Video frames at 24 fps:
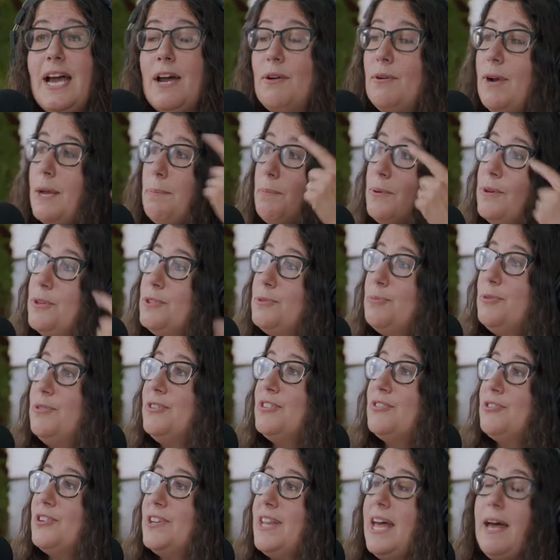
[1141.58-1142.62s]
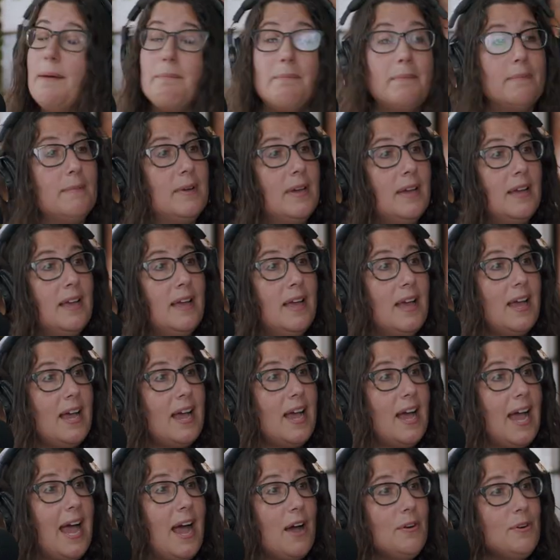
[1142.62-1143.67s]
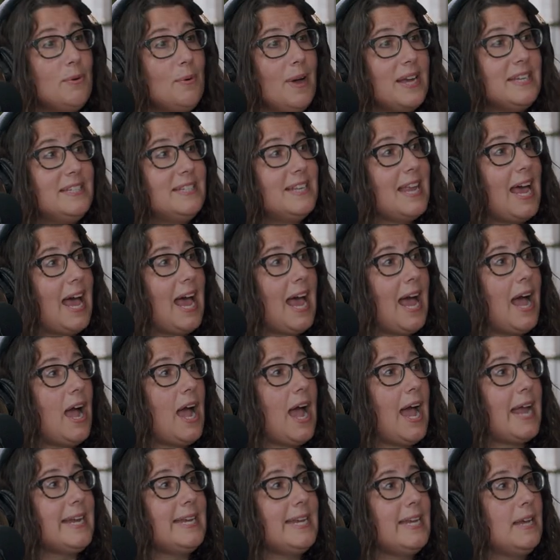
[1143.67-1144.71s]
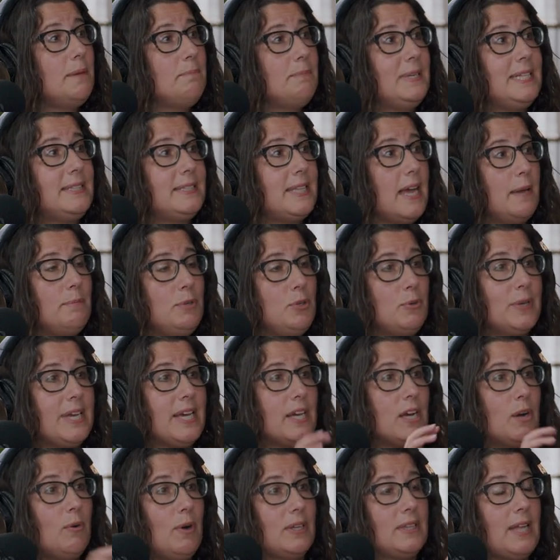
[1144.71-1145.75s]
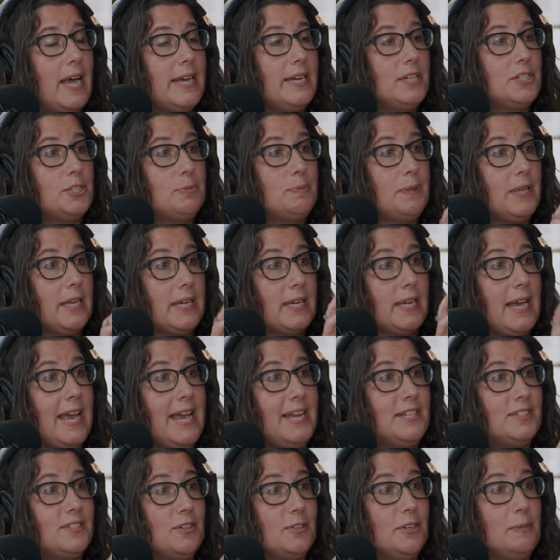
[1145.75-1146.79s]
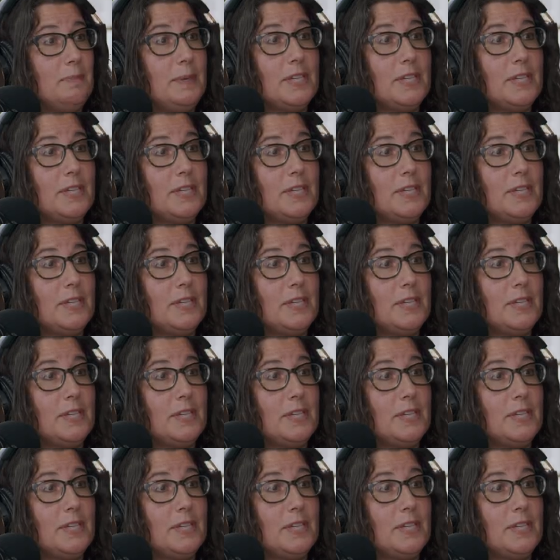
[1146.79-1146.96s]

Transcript: How do I produce movies for them? How do I? I can't meet them. You can't go online and just be like, "Hey, Sony